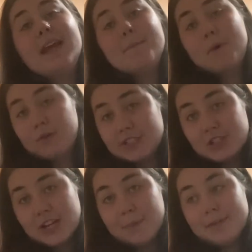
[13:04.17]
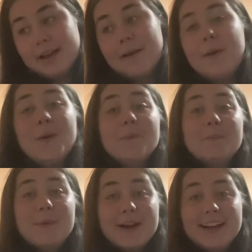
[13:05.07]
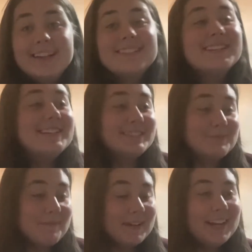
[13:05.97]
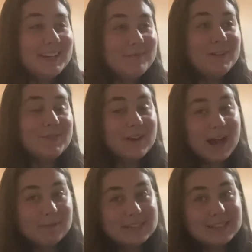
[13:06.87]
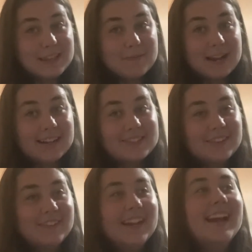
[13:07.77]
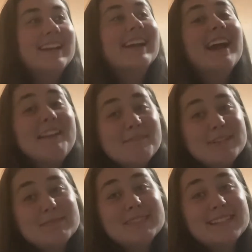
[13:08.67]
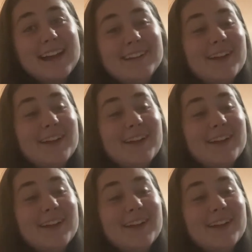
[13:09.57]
important chapter, but it is reminding me of what happens to them in Act 3, and it kind of makes me sad.